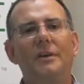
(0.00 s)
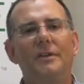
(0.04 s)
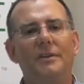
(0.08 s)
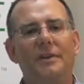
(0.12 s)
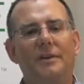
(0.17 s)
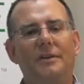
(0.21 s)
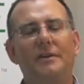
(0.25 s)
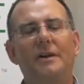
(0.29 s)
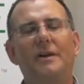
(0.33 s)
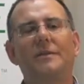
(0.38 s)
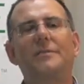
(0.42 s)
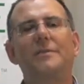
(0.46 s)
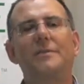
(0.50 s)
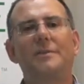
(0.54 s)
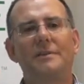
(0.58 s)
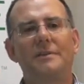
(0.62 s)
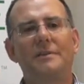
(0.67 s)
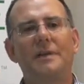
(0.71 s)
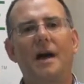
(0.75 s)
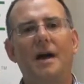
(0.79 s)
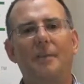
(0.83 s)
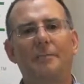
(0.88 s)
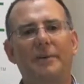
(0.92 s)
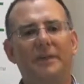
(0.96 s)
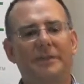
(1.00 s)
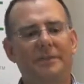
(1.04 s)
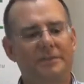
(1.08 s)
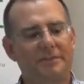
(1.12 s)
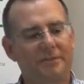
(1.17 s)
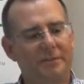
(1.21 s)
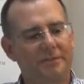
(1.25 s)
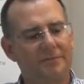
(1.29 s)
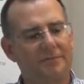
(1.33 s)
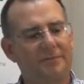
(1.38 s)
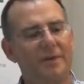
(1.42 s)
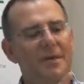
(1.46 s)
that cover the topics
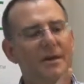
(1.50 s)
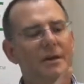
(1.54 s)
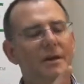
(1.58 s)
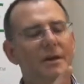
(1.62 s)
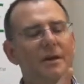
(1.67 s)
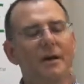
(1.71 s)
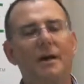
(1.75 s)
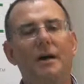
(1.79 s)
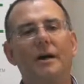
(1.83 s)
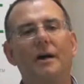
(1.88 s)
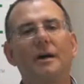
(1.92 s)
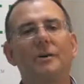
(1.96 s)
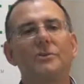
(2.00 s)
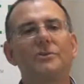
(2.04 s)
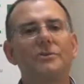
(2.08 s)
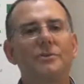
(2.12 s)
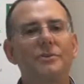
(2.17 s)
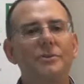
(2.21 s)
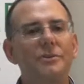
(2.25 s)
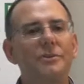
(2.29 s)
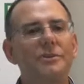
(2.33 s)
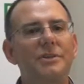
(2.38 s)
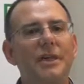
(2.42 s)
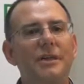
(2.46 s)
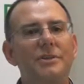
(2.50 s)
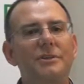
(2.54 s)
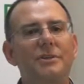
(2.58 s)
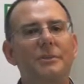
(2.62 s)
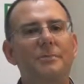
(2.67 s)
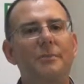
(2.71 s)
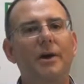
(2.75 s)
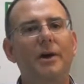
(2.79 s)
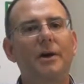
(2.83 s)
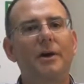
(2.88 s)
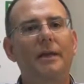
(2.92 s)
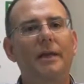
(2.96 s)
of search
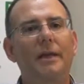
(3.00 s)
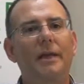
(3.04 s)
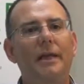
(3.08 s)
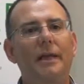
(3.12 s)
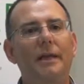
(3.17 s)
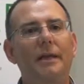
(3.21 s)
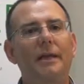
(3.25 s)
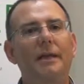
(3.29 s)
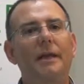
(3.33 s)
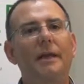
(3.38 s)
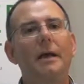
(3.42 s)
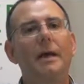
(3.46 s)
engine marketing,